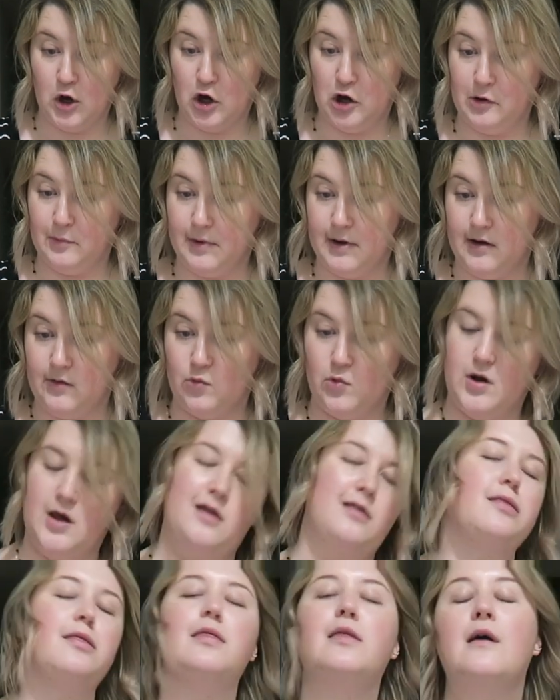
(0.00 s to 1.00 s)
open
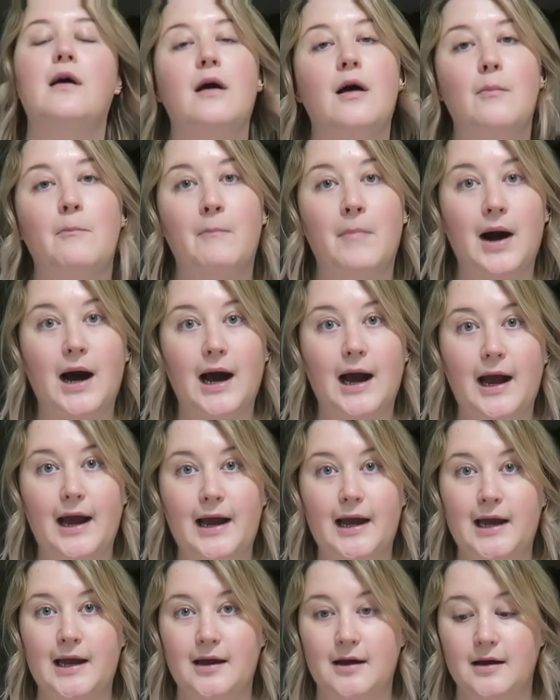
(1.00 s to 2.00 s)
with
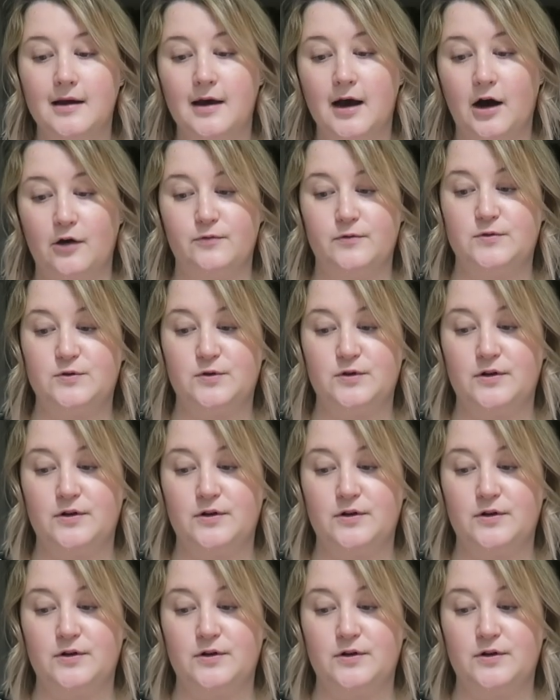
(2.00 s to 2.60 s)
my health,